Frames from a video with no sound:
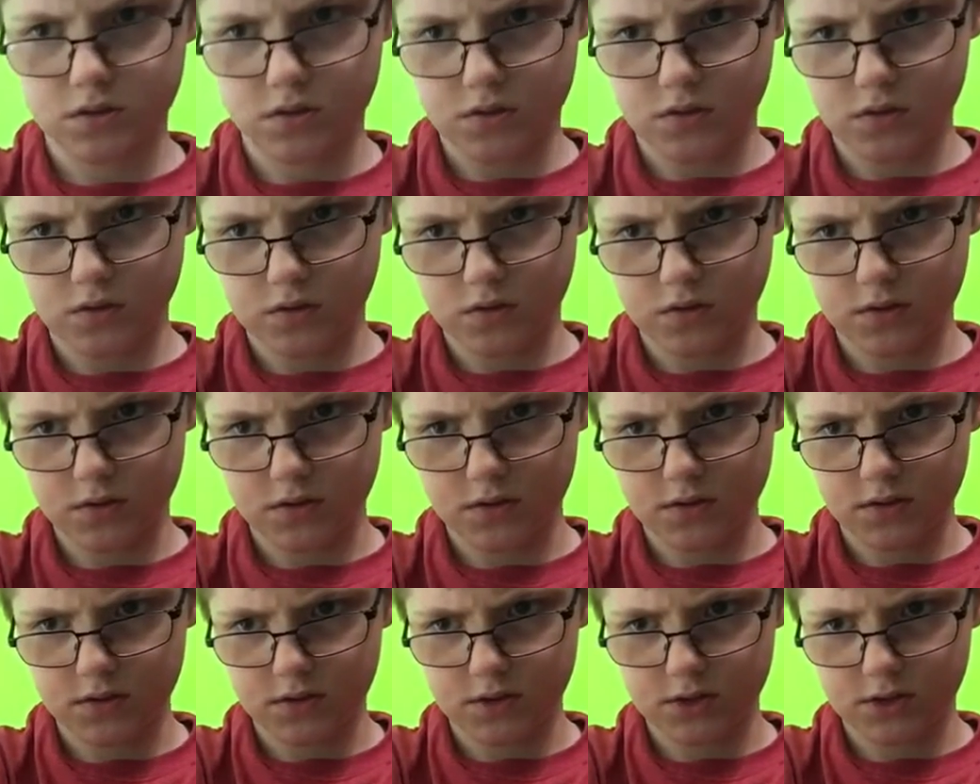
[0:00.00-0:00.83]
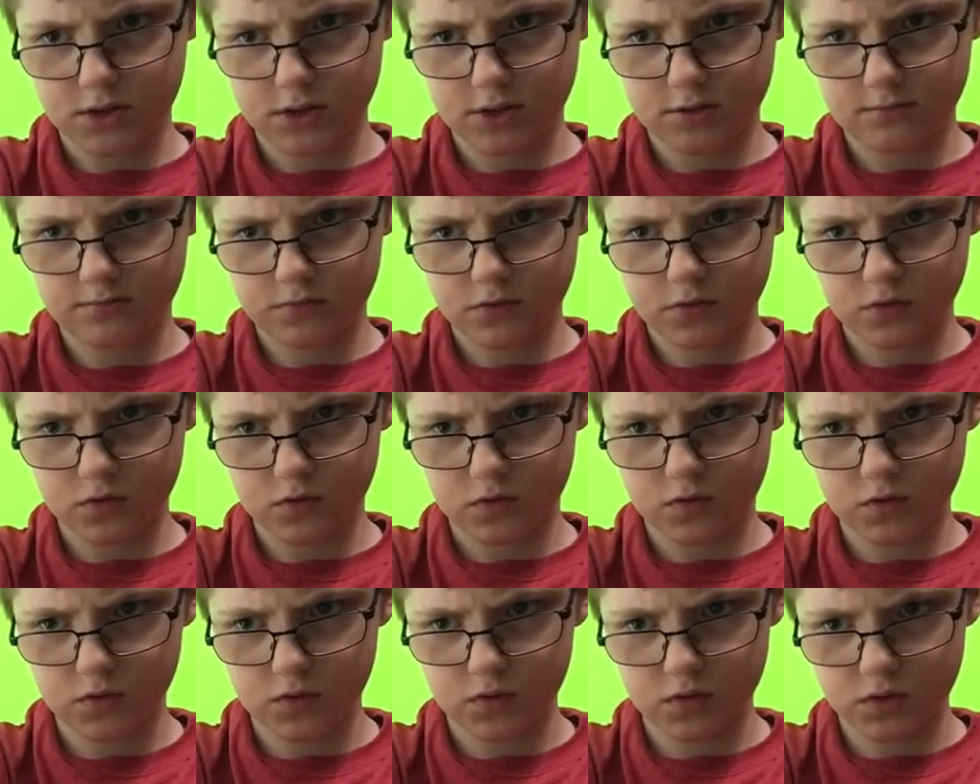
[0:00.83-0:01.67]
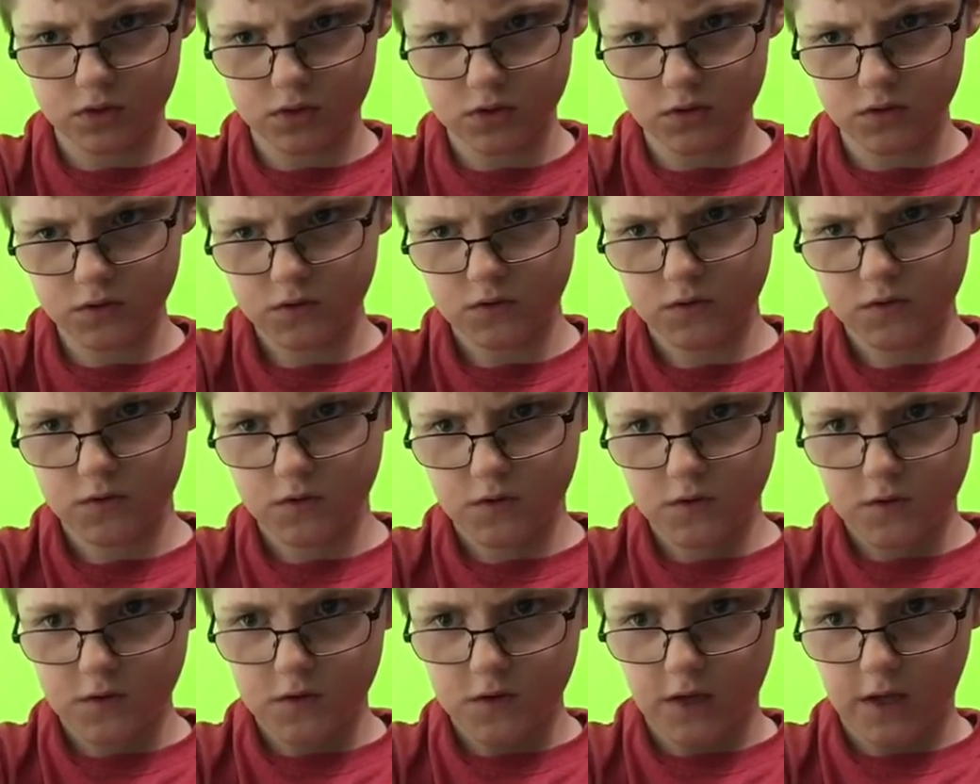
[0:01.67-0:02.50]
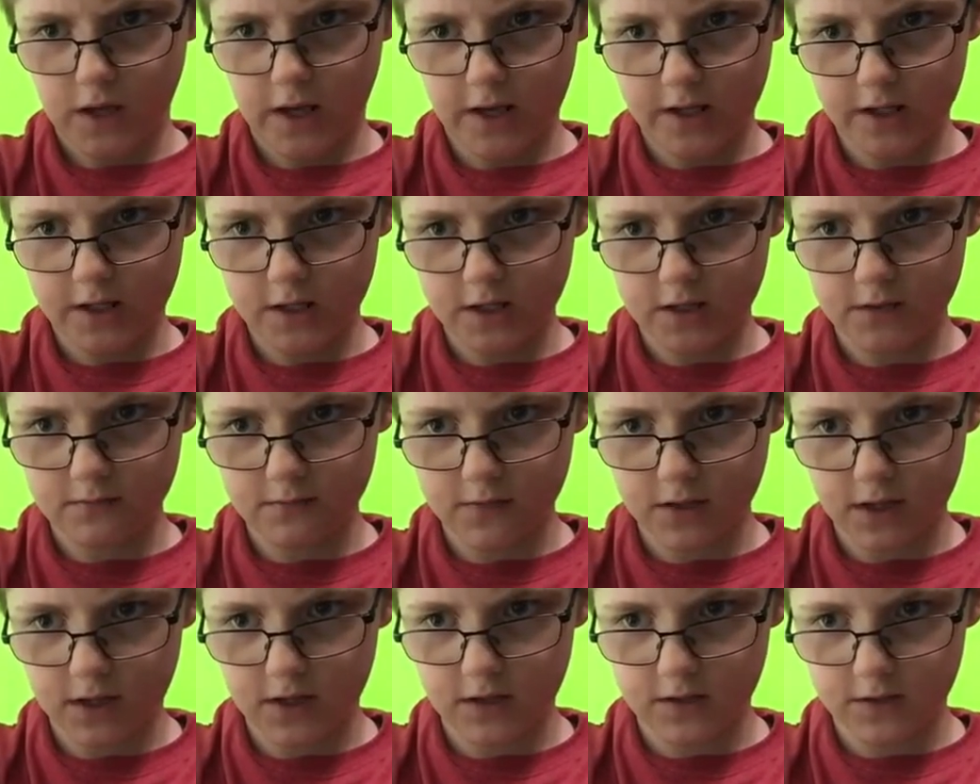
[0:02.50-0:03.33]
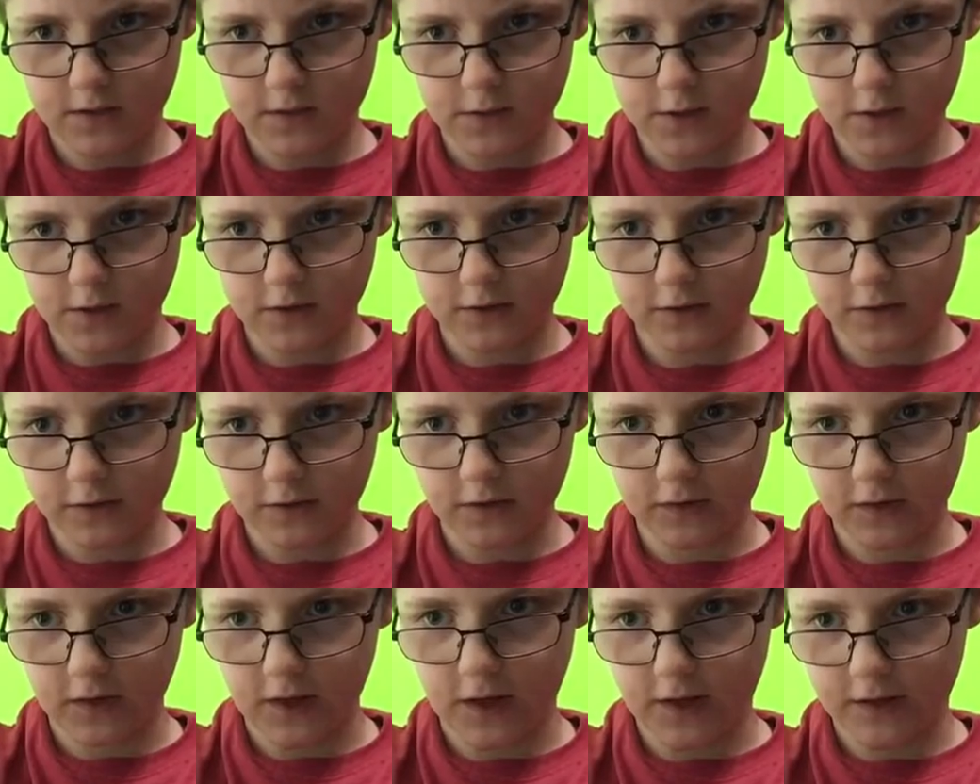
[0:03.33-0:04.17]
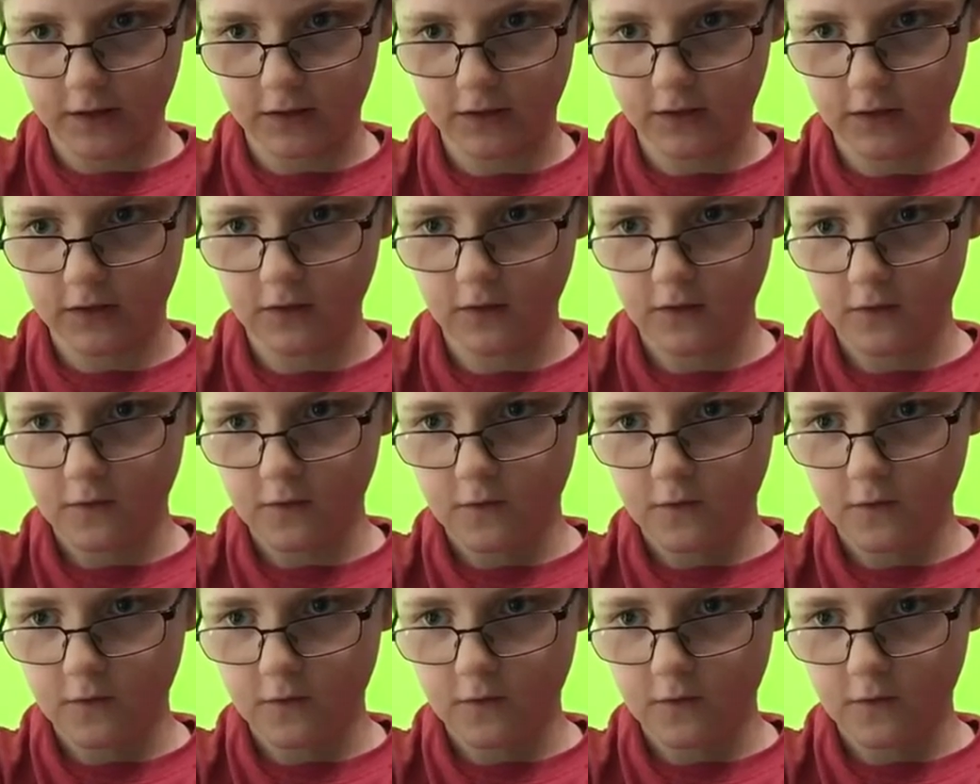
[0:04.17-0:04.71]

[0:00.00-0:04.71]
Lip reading: to darken that out, or I could make this less